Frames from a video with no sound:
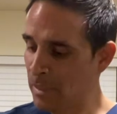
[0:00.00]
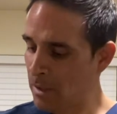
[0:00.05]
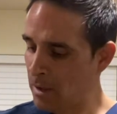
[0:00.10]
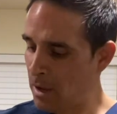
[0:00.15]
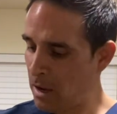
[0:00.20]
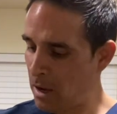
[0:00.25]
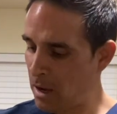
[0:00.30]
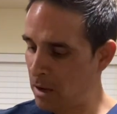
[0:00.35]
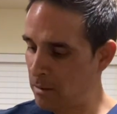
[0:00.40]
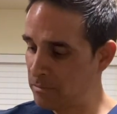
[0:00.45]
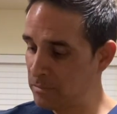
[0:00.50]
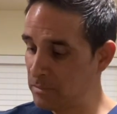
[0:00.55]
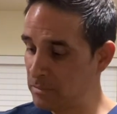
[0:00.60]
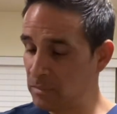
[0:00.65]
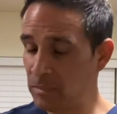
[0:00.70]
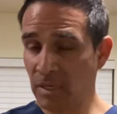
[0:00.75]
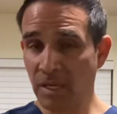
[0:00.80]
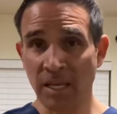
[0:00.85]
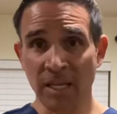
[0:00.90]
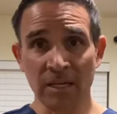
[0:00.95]

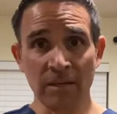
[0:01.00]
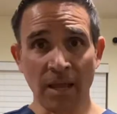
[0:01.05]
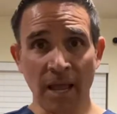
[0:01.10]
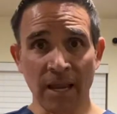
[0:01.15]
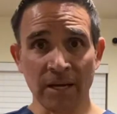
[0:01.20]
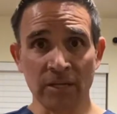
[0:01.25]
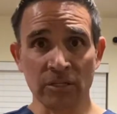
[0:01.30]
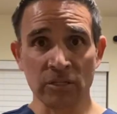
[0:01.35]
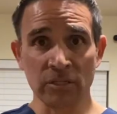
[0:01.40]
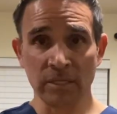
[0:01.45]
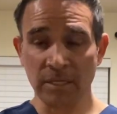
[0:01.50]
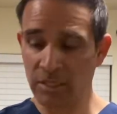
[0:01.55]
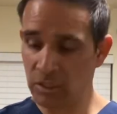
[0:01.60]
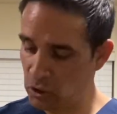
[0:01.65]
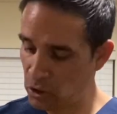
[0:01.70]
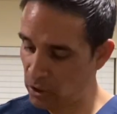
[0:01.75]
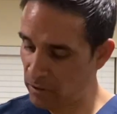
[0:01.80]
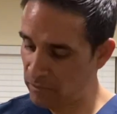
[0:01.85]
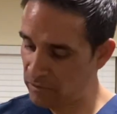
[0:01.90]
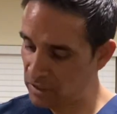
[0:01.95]
It actually
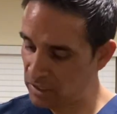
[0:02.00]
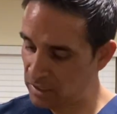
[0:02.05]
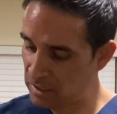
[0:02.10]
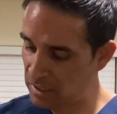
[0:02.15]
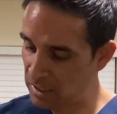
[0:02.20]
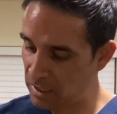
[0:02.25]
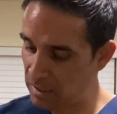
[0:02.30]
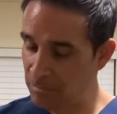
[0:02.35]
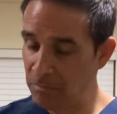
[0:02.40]
serves as the